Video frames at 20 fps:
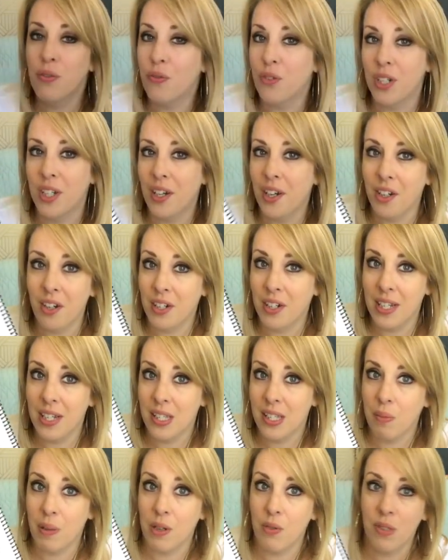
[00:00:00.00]
for younger
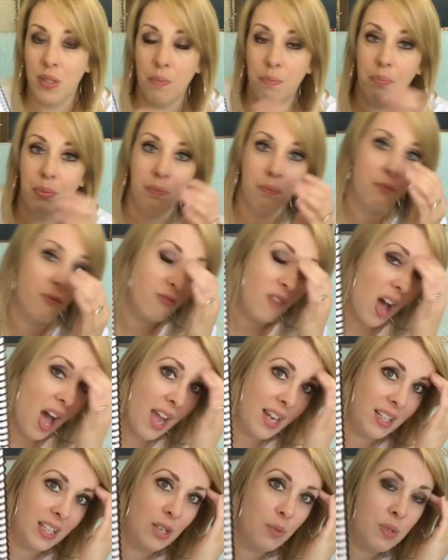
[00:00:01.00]
kids, but it was
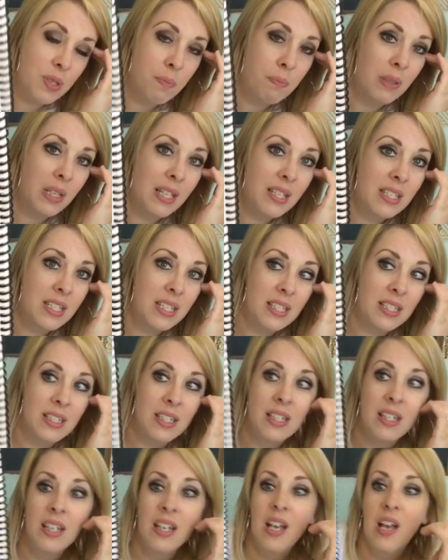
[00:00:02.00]
fine. It was plenty
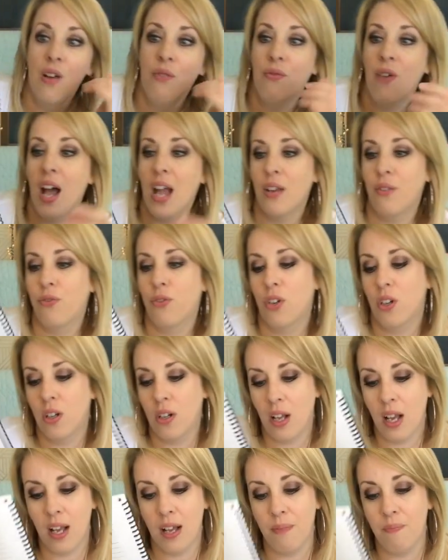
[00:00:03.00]
fine for
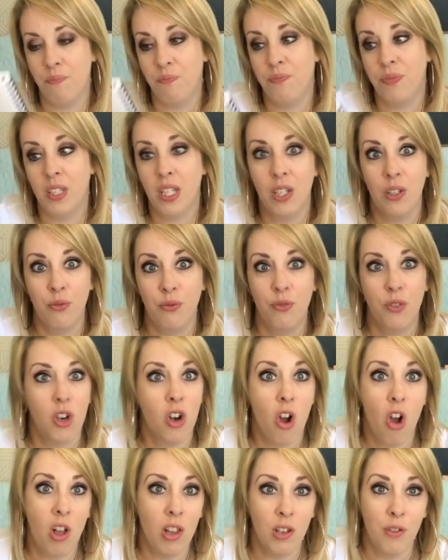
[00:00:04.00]

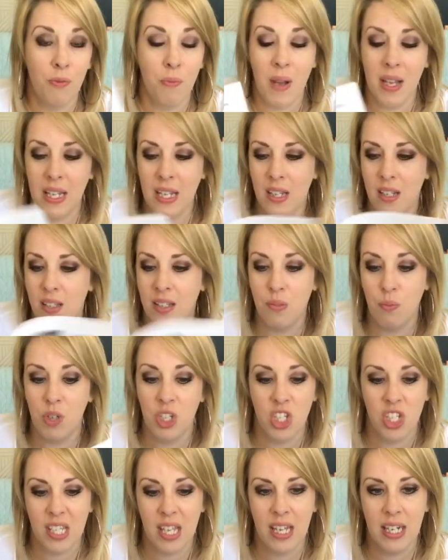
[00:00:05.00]
all of my kids, and we
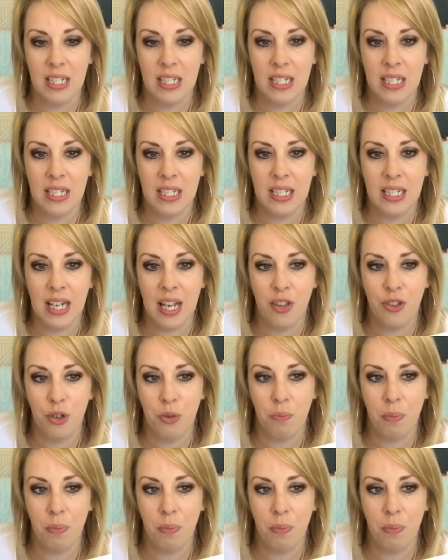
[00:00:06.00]
just kind of did it together.